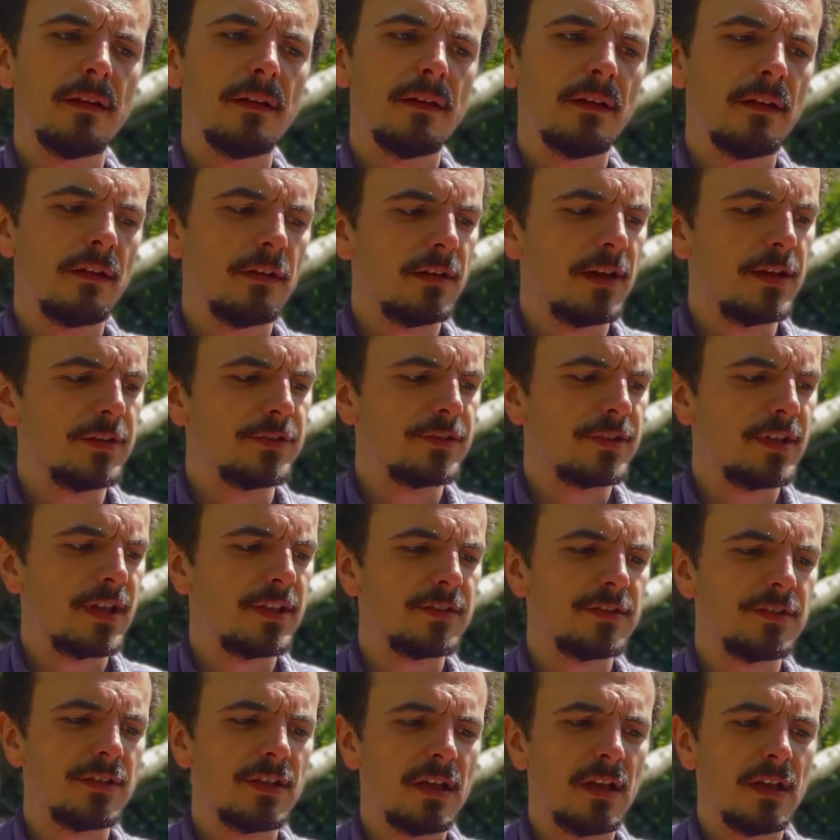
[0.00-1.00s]
Okay, so
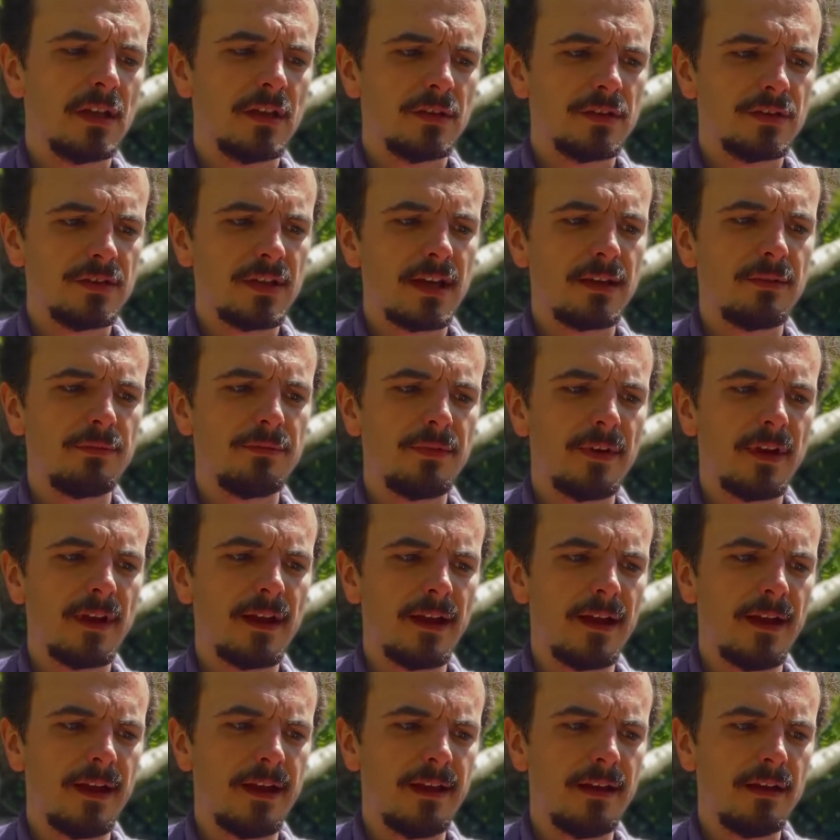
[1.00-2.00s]
that's 2nd fret
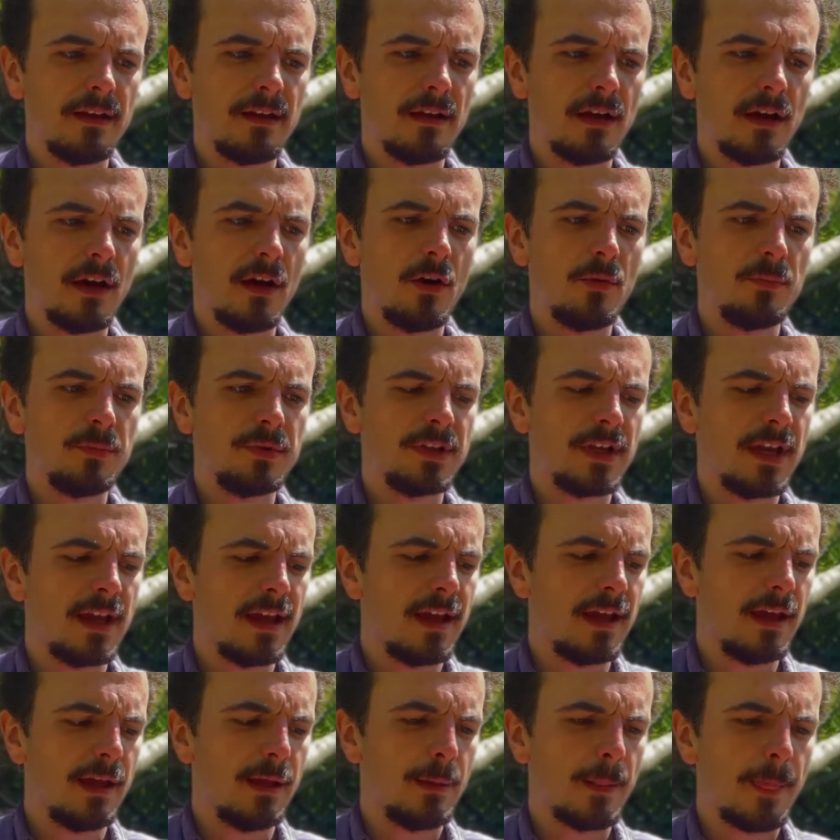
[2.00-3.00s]
A, open
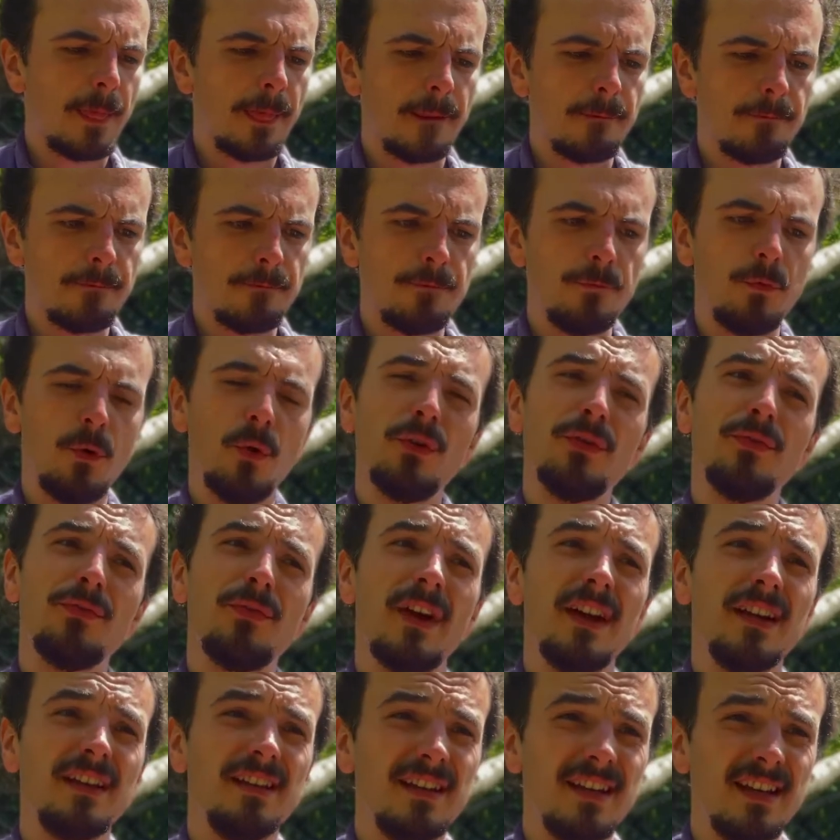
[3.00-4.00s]
A, 4th
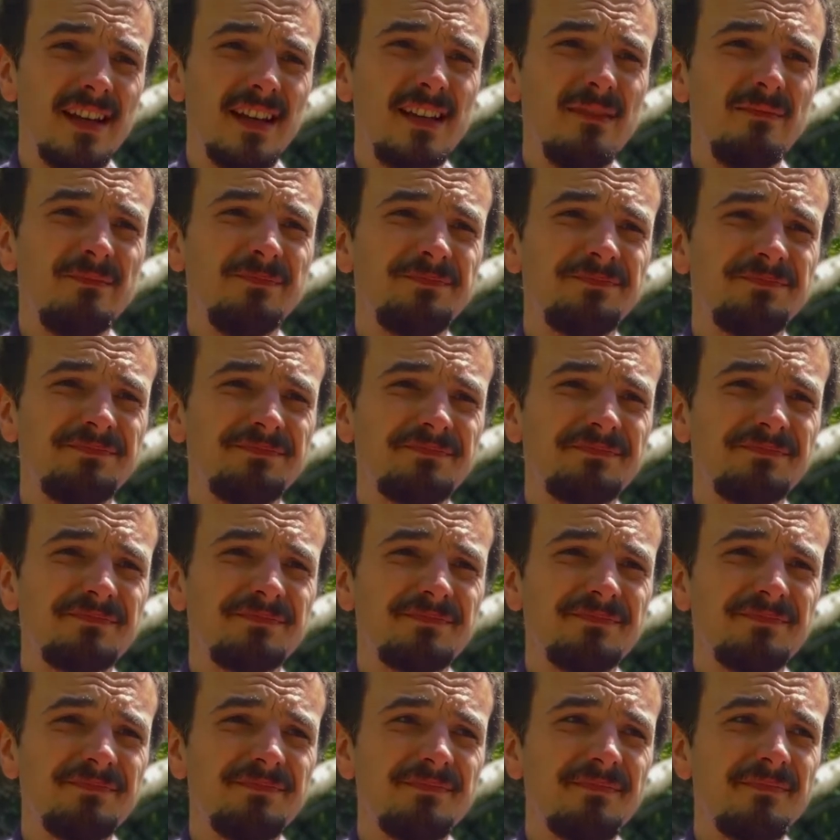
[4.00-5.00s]
fret D.
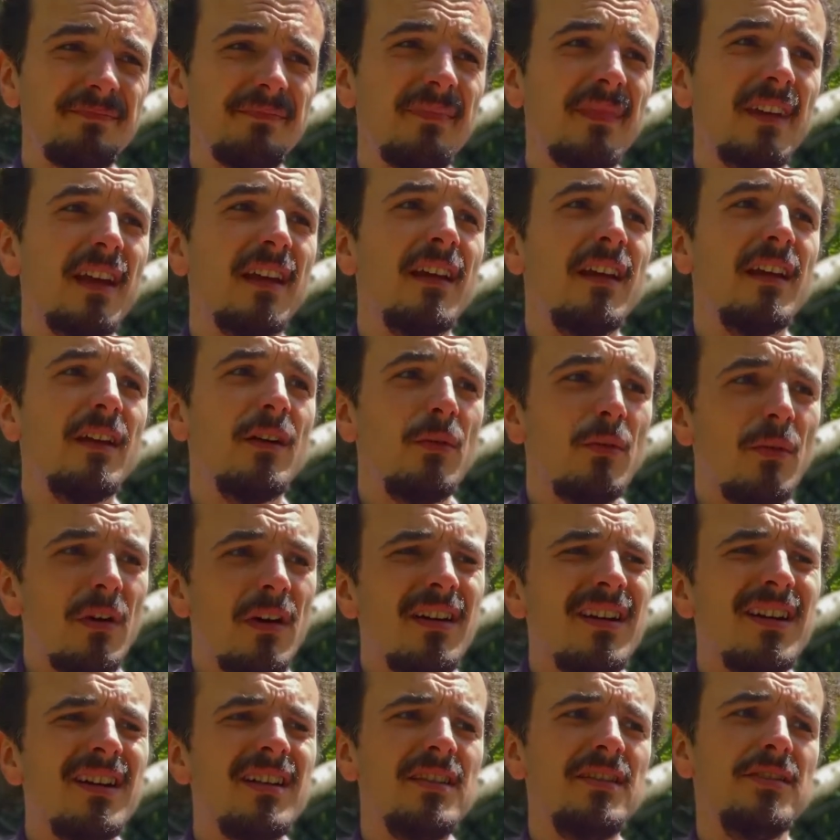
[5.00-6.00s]

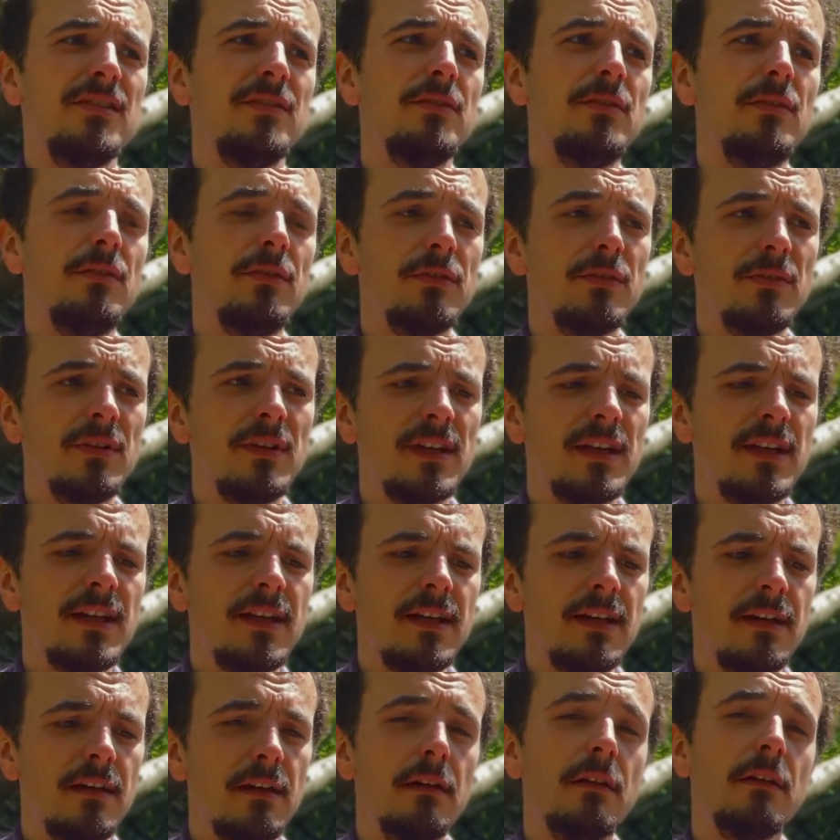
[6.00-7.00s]
1, 2, 3,
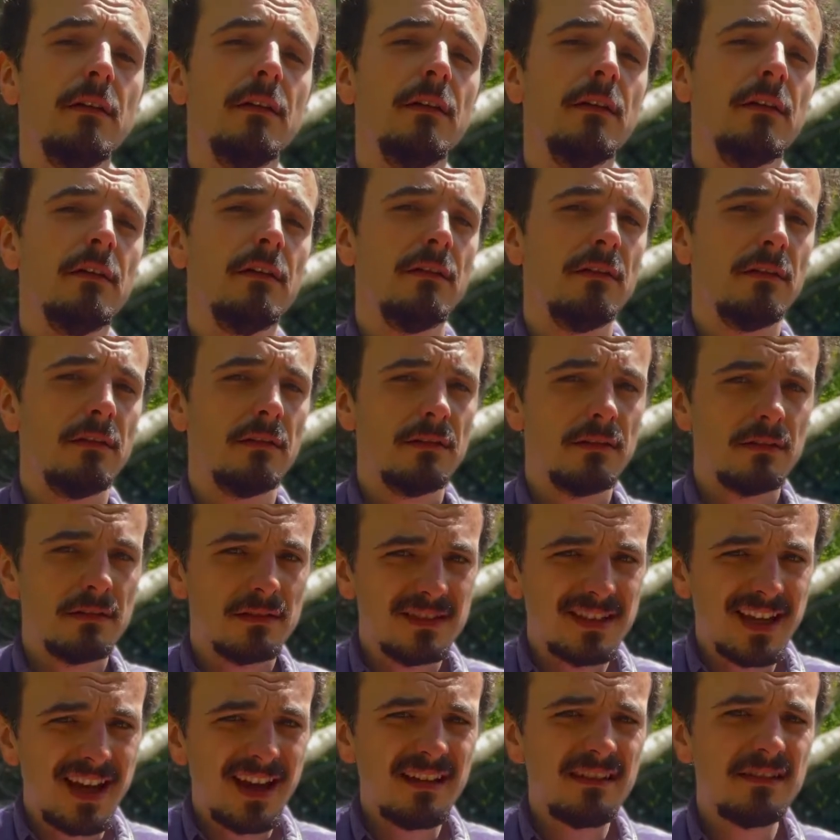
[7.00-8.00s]

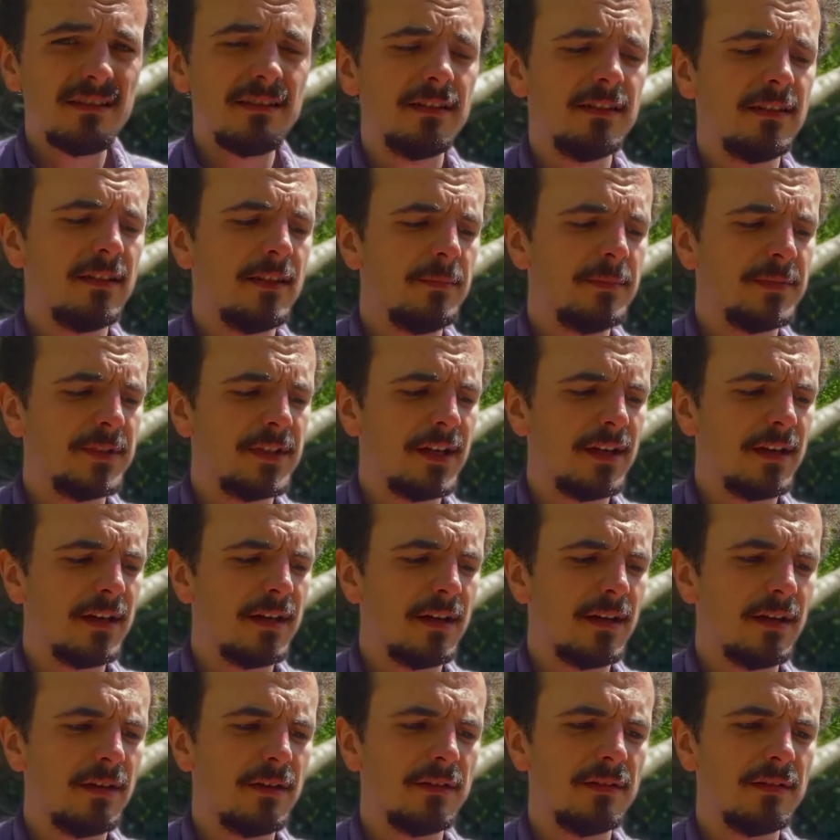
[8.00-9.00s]
down, up,
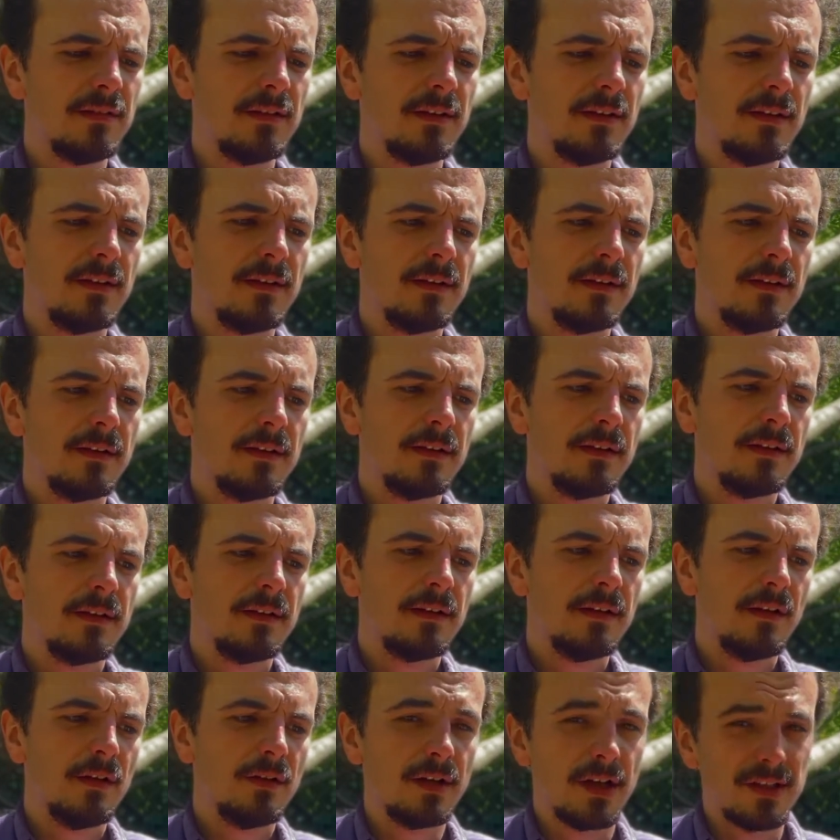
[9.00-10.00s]

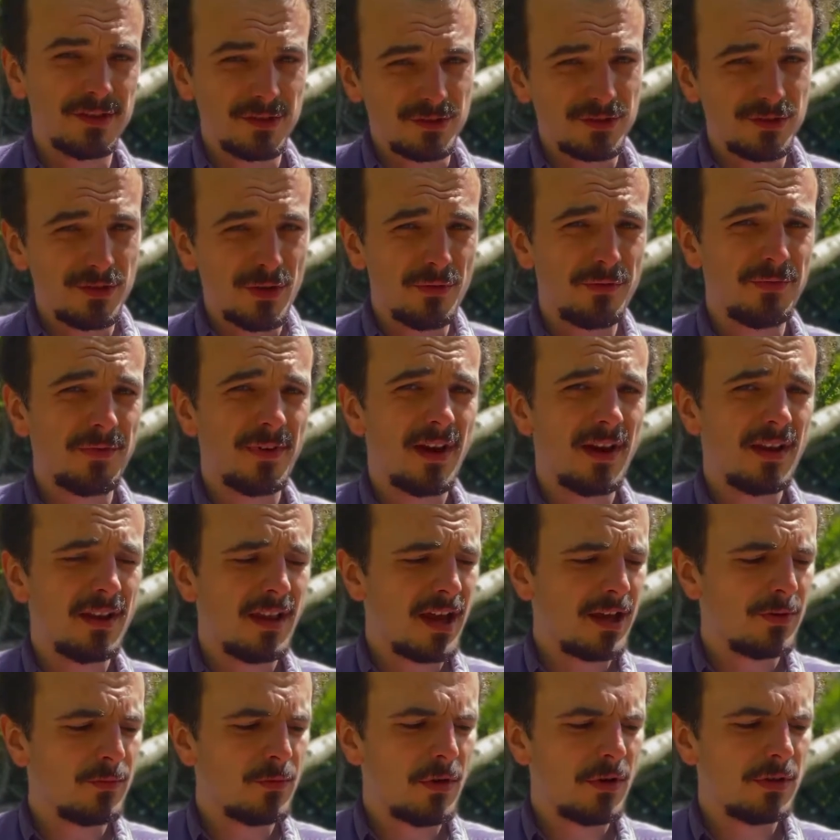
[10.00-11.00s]
down. Okay, so far,
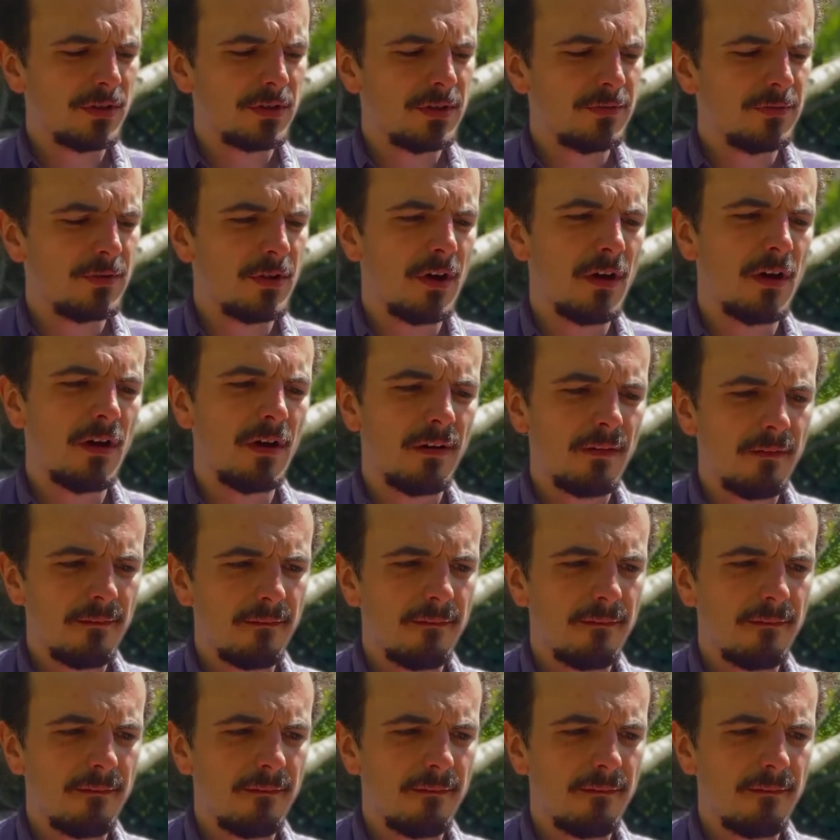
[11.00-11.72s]
line 1, you've got.